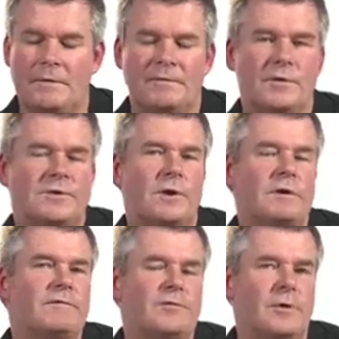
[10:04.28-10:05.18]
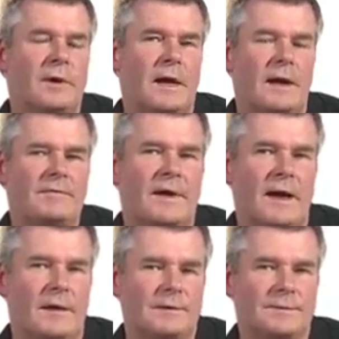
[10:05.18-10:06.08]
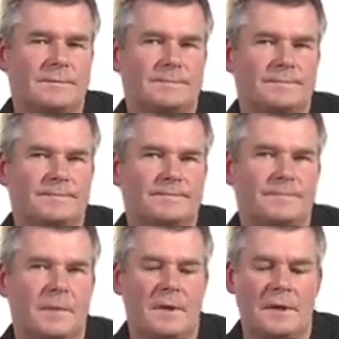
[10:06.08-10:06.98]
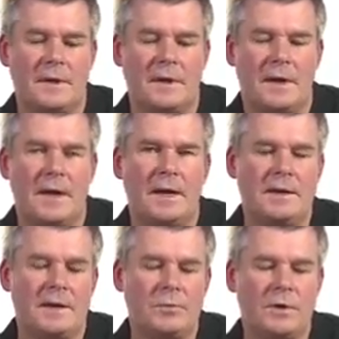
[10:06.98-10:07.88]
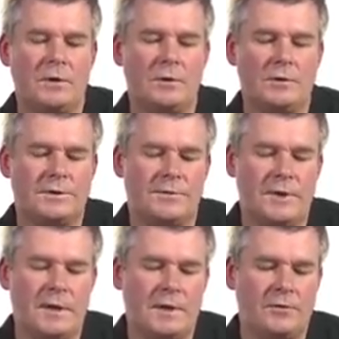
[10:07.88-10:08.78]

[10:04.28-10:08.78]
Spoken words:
for a total of 4.5 hours. And yet when you looked at the